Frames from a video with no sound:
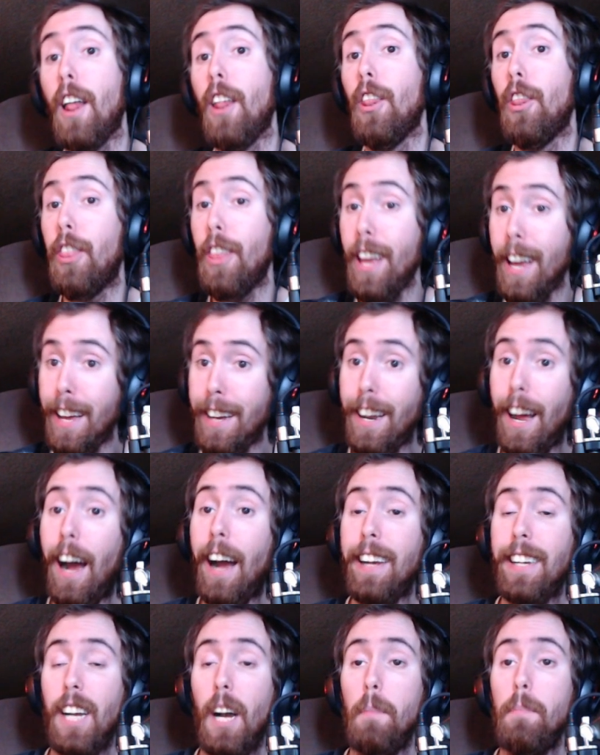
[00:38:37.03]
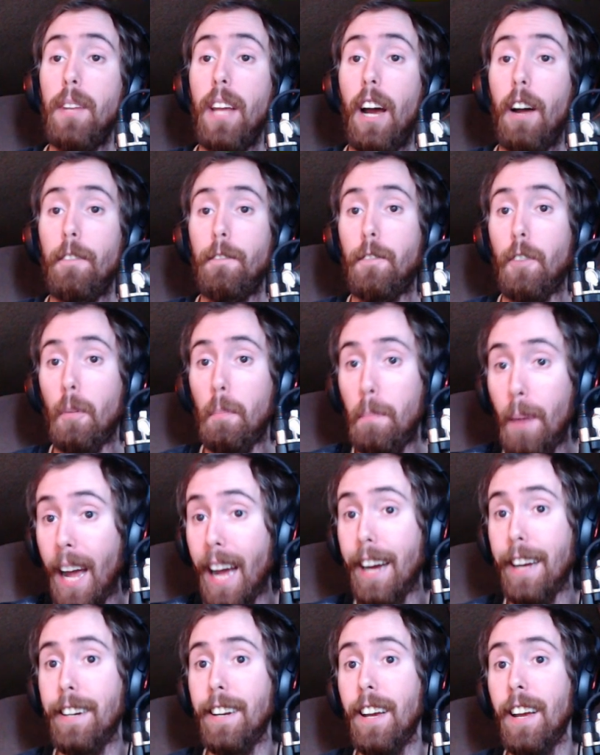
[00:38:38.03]
Then I come down for
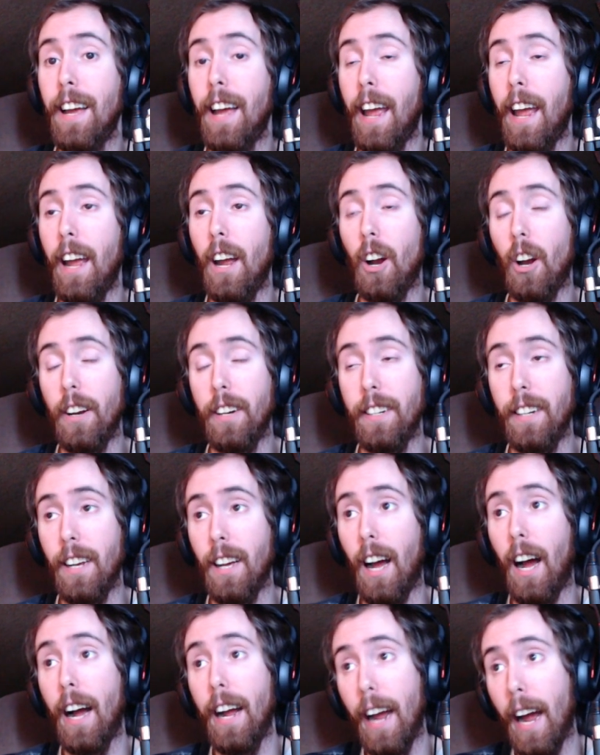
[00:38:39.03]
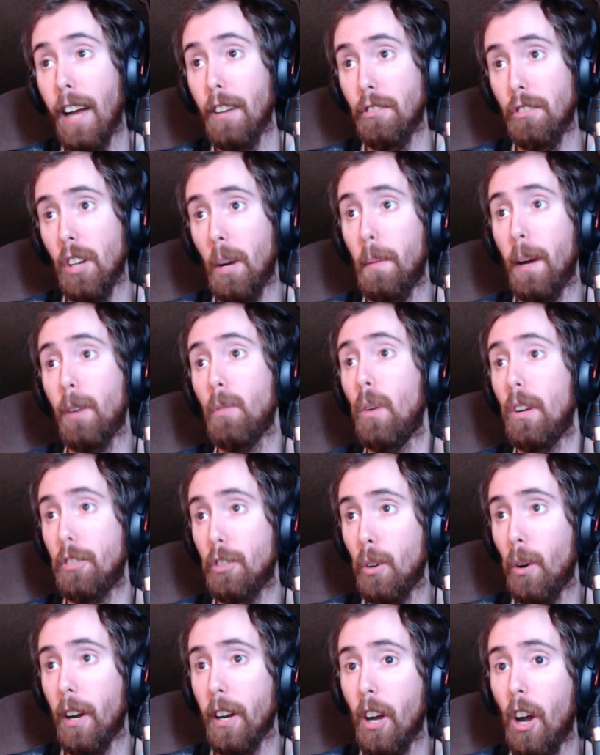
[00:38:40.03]
bed, and I ask her, I'm like, what's
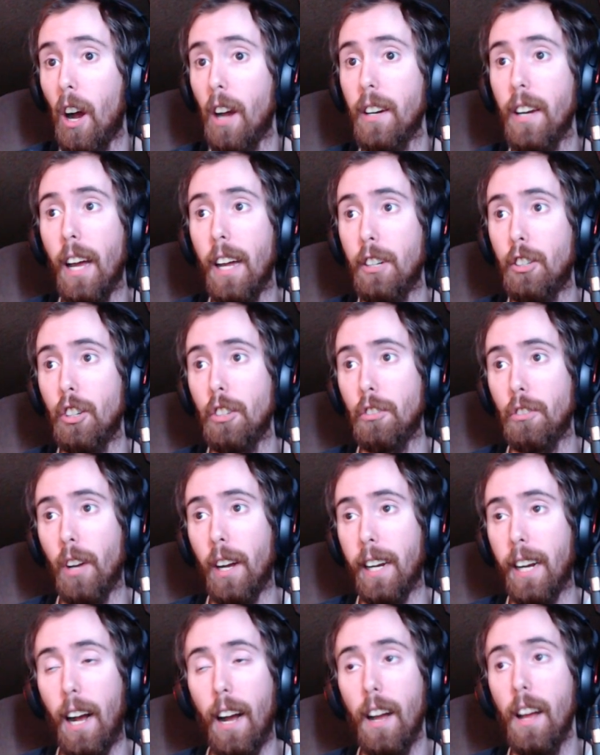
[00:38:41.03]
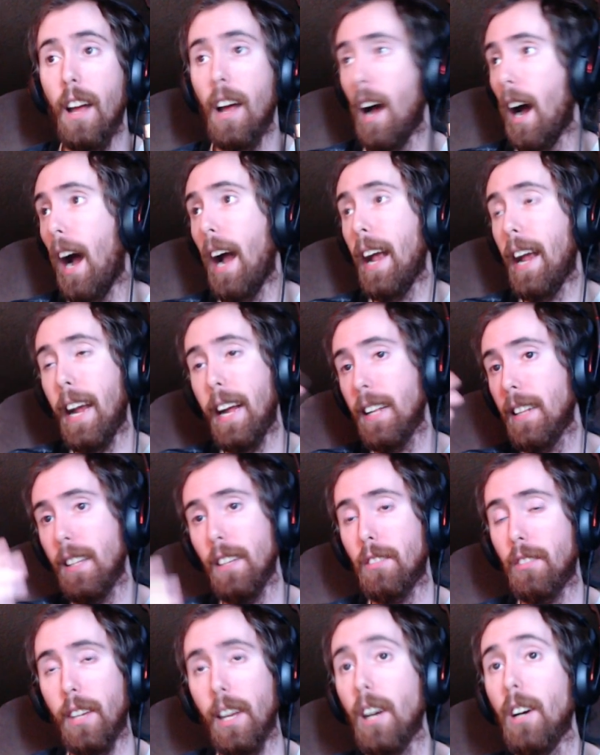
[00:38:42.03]
going on? And she's like, I hate
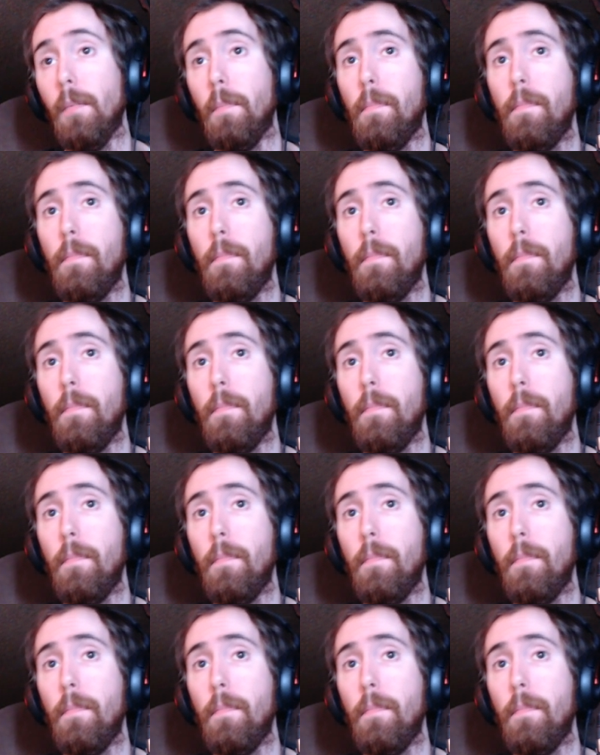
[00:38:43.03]
this guild.